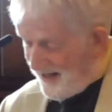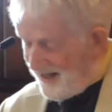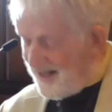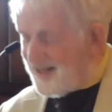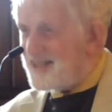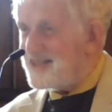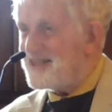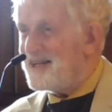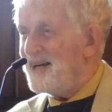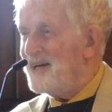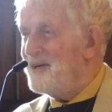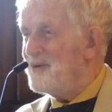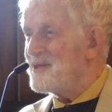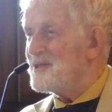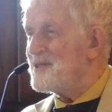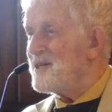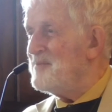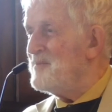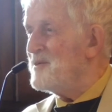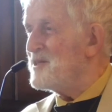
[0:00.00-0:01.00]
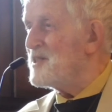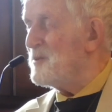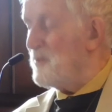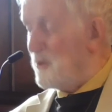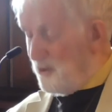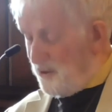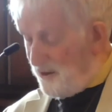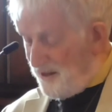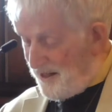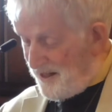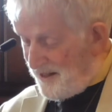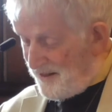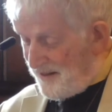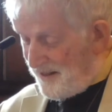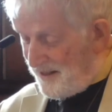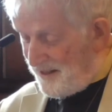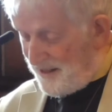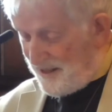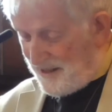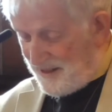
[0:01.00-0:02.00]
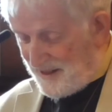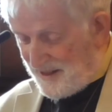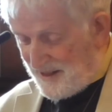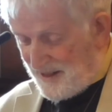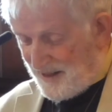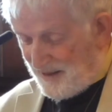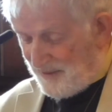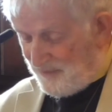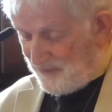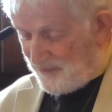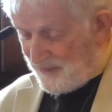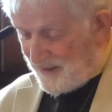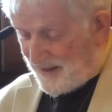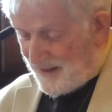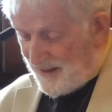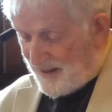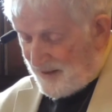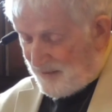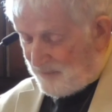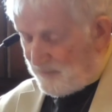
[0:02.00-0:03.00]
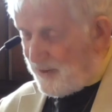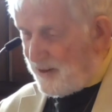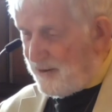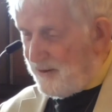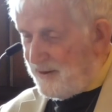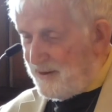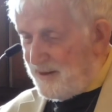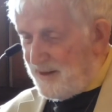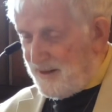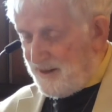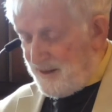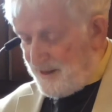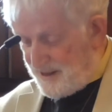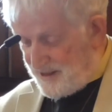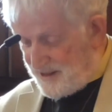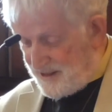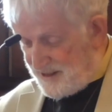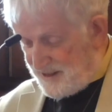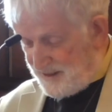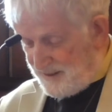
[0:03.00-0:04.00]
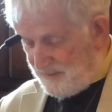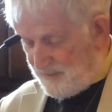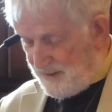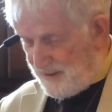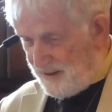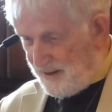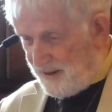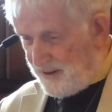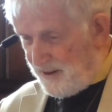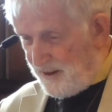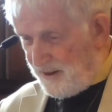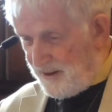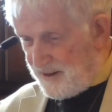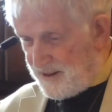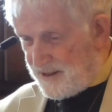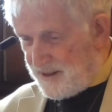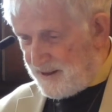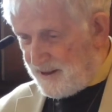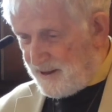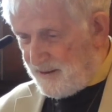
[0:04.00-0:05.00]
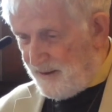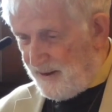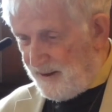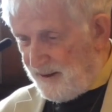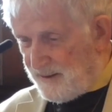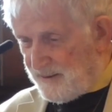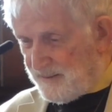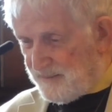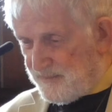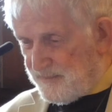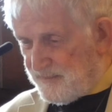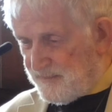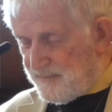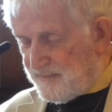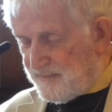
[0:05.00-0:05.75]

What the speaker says: And he was so miserable that he buried his $1 million in the ground.